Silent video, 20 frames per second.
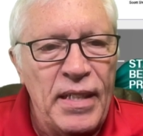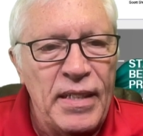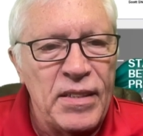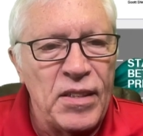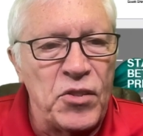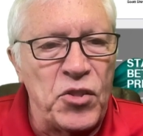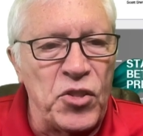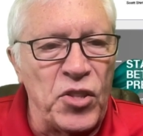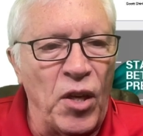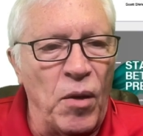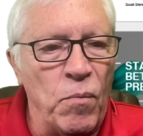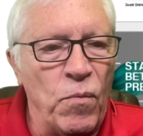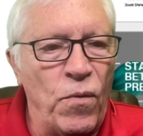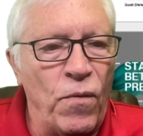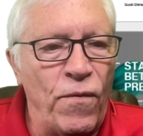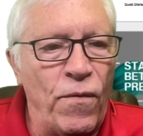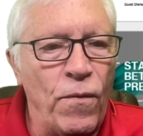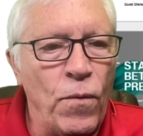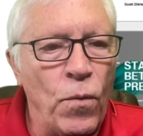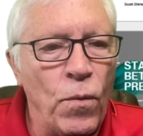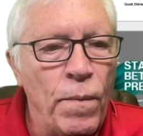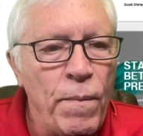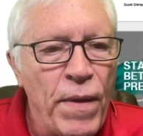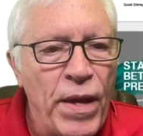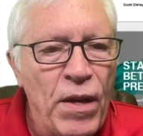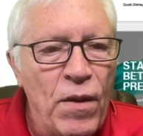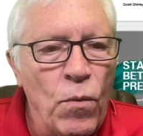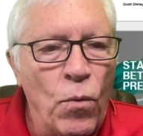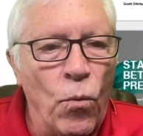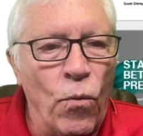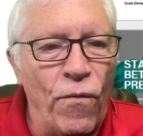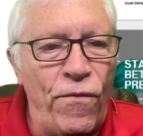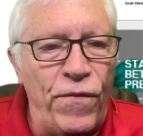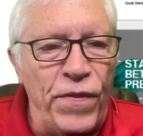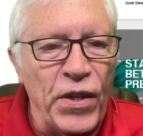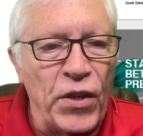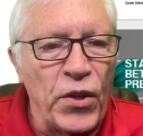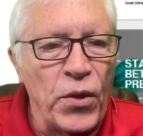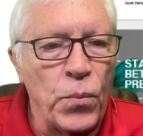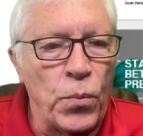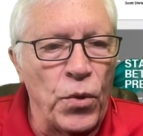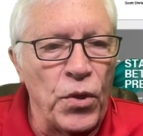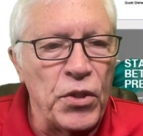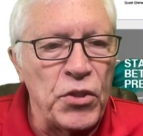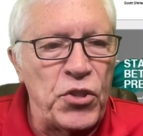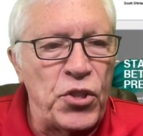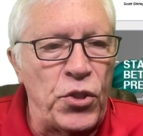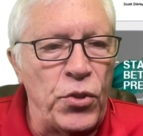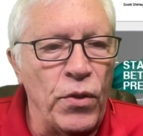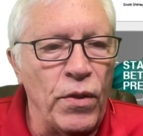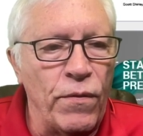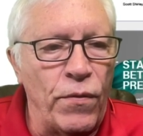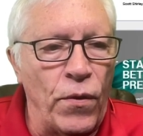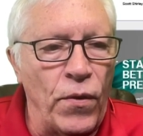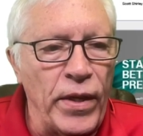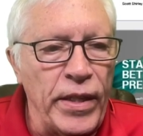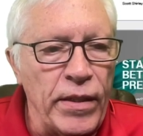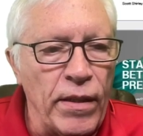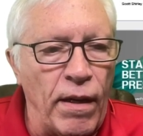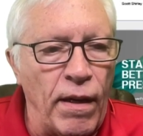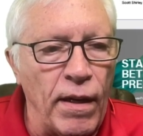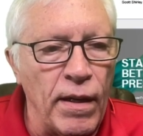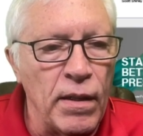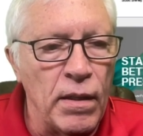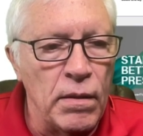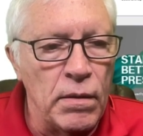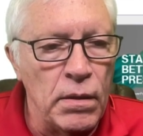Some filler words to avoid are